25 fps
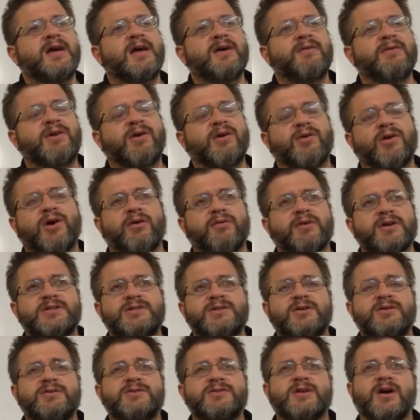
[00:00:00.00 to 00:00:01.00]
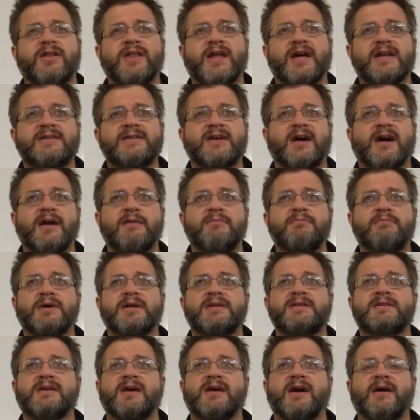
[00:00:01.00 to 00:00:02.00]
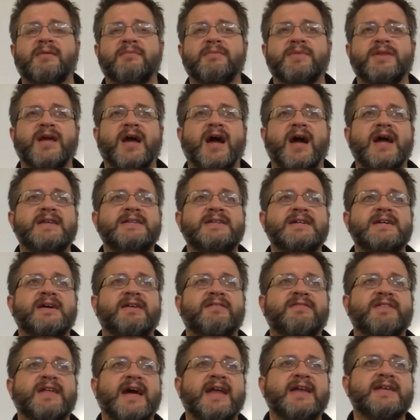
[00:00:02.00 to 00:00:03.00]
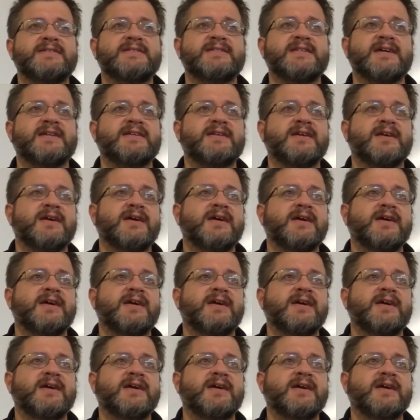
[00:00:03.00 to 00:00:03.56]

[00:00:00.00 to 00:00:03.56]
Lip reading: We don't always use all that time, but the idea of that is that